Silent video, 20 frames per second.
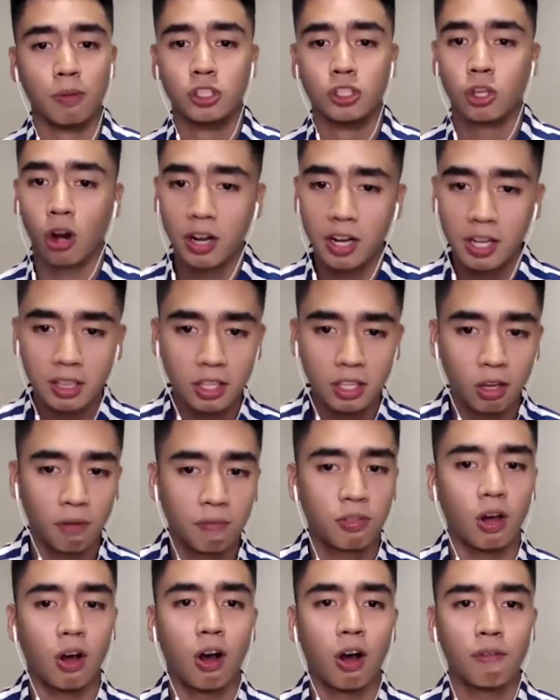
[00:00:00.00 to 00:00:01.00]
Majority
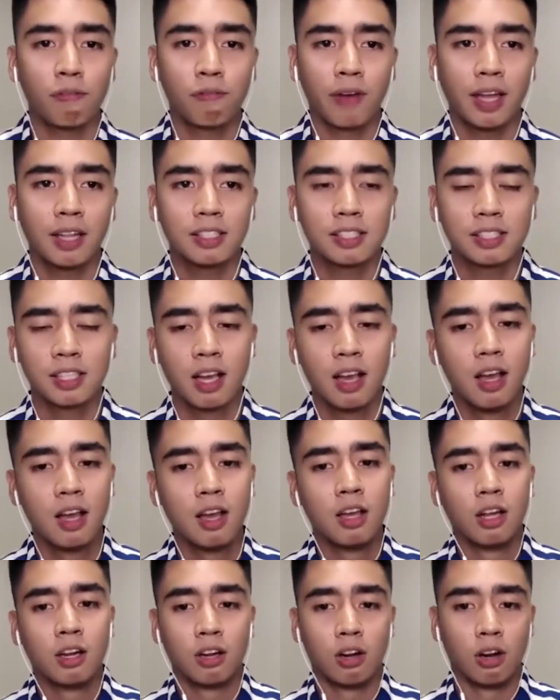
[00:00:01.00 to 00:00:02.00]
of the offense
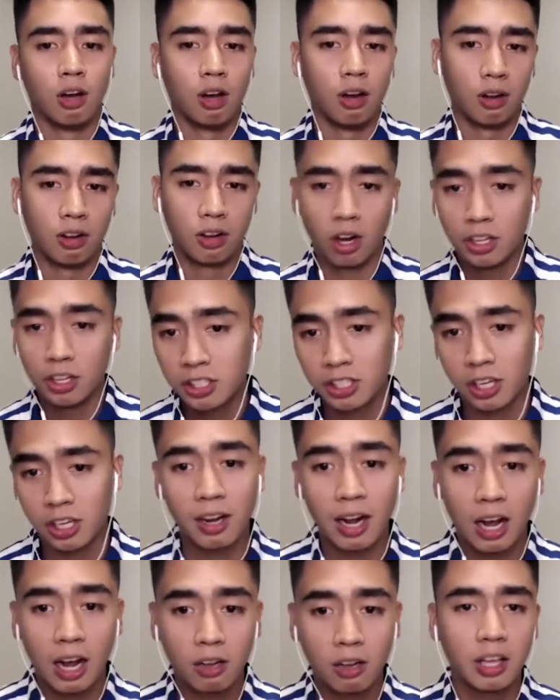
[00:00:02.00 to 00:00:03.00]
runs
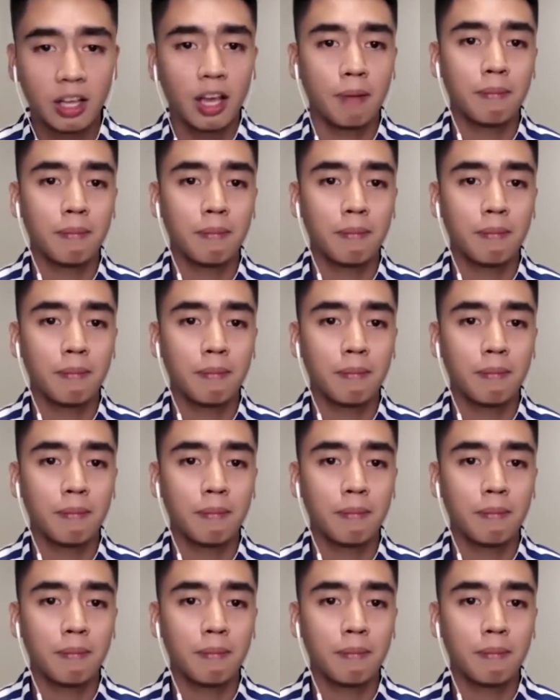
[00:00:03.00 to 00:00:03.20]
around